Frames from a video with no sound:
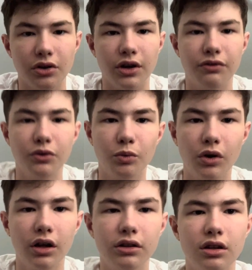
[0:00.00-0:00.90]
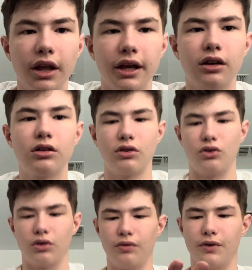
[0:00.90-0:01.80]
if you want, like,
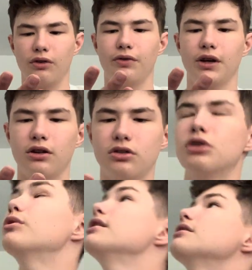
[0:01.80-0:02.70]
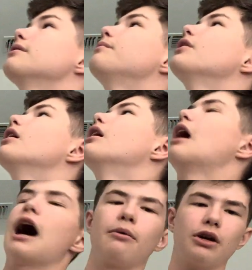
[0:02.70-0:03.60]
good fiddle figures, the reason
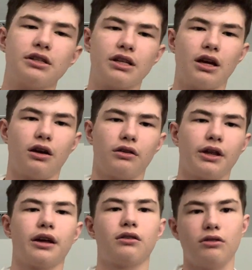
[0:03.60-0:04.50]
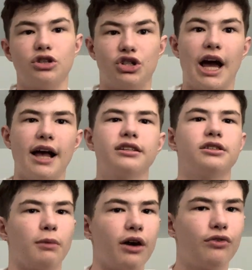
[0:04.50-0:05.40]
I'm not saying, like, Jazz
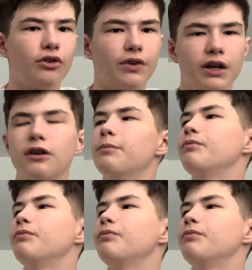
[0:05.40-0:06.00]
is my fiddle figure,